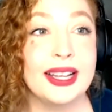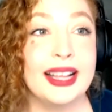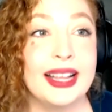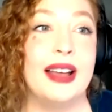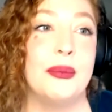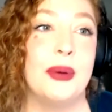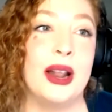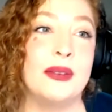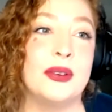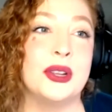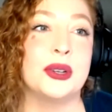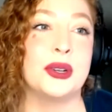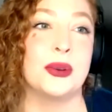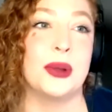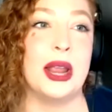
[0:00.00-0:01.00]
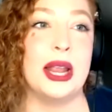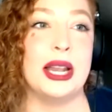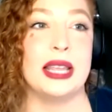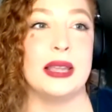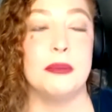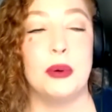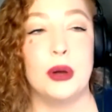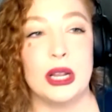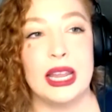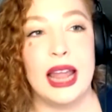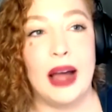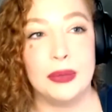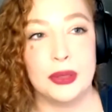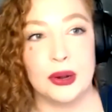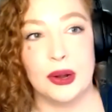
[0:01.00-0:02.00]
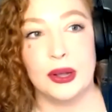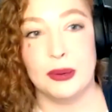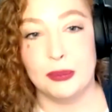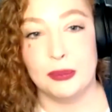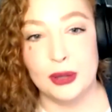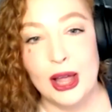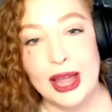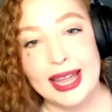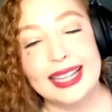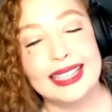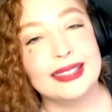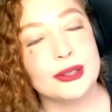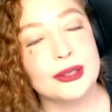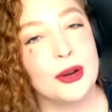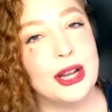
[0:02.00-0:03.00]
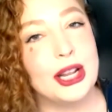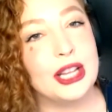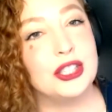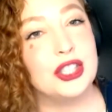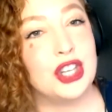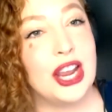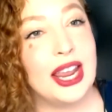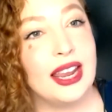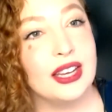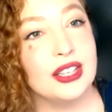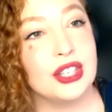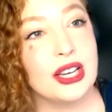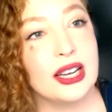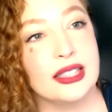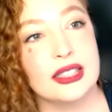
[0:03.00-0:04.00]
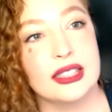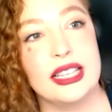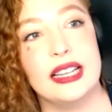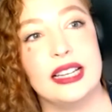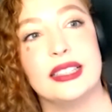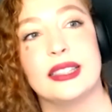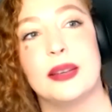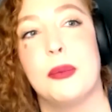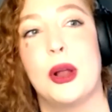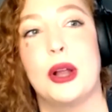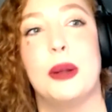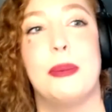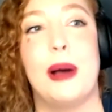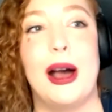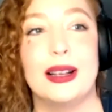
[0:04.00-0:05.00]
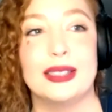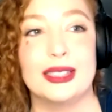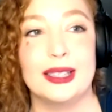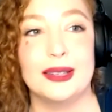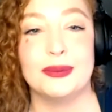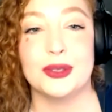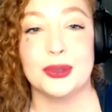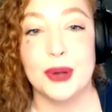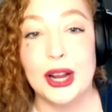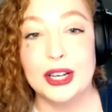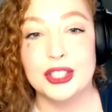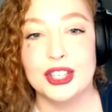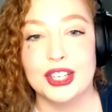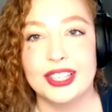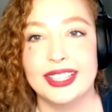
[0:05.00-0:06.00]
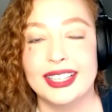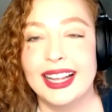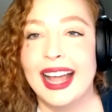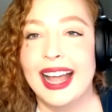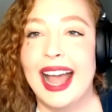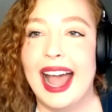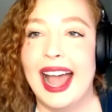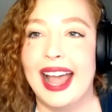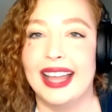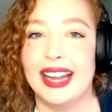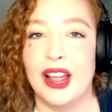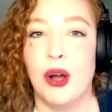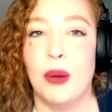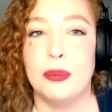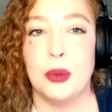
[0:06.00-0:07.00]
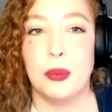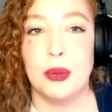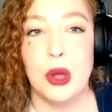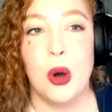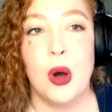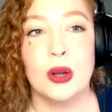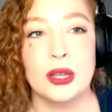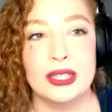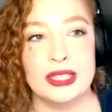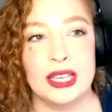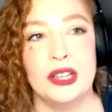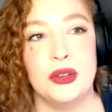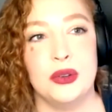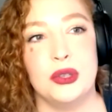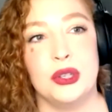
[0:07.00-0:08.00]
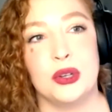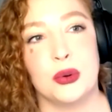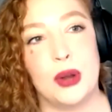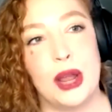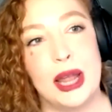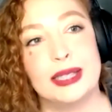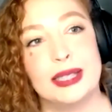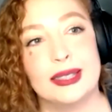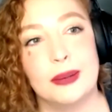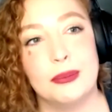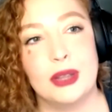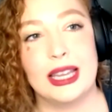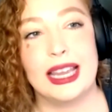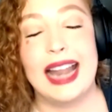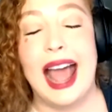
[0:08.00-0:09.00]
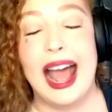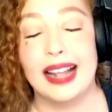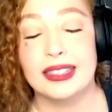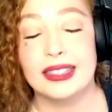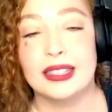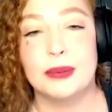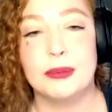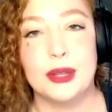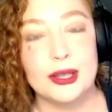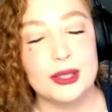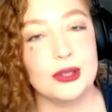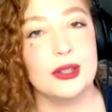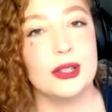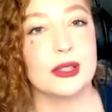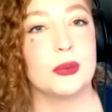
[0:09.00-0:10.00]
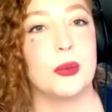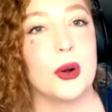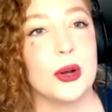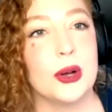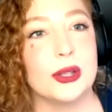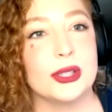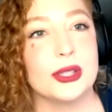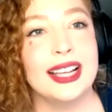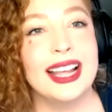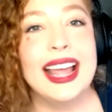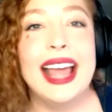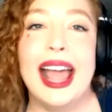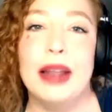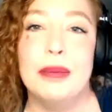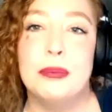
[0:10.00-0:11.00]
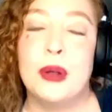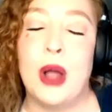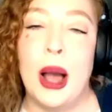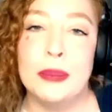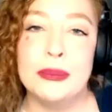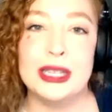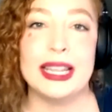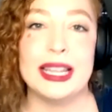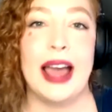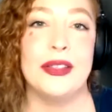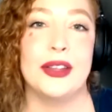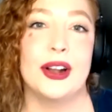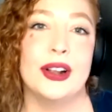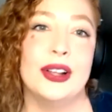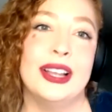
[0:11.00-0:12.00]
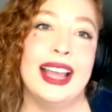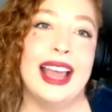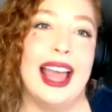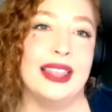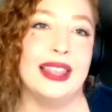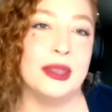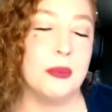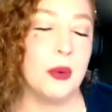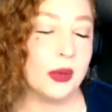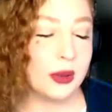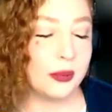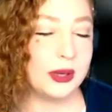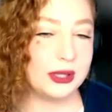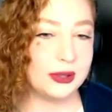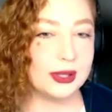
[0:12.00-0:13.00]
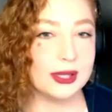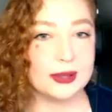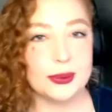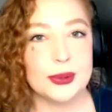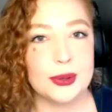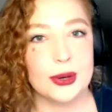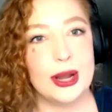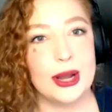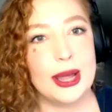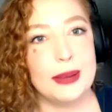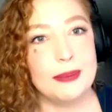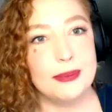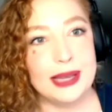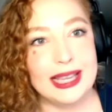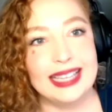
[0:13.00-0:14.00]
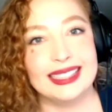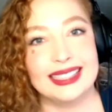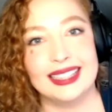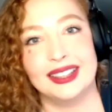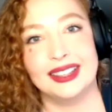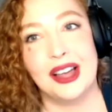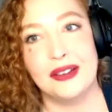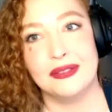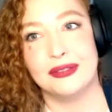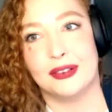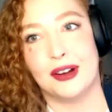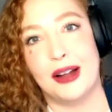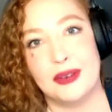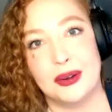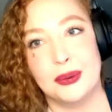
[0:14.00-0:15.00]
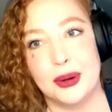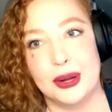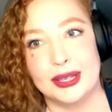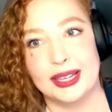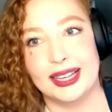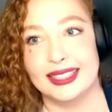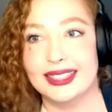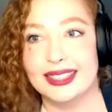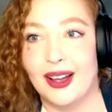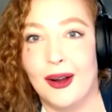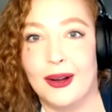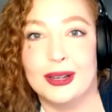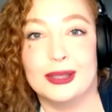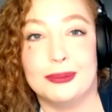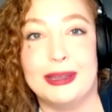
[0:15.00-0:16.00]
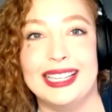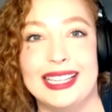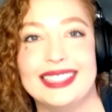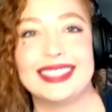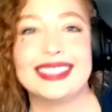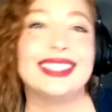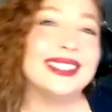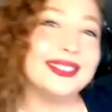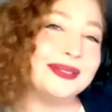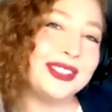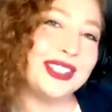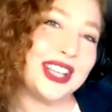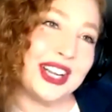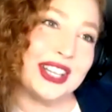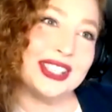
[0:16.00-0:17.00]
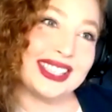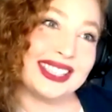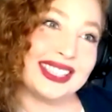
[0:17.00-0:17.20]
Whatever you're creating and putting out there on a plate is creating change, and it's leading somewhere in a positive direction. And I hope that we all continue to create something and add something to this world and come together. And the more that we do this, we'll create peace and love for everyone, because art is peace. Cheers.